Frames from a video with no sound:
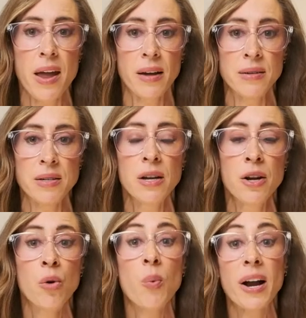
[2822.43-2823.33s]
and
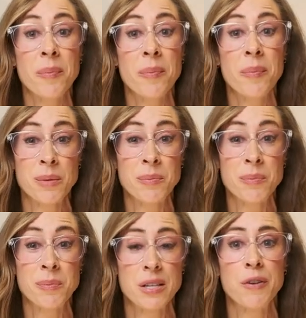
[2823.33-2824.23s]
recommend some
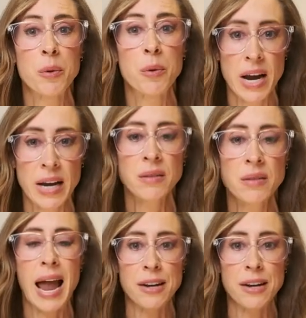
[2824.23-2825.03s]
specific brands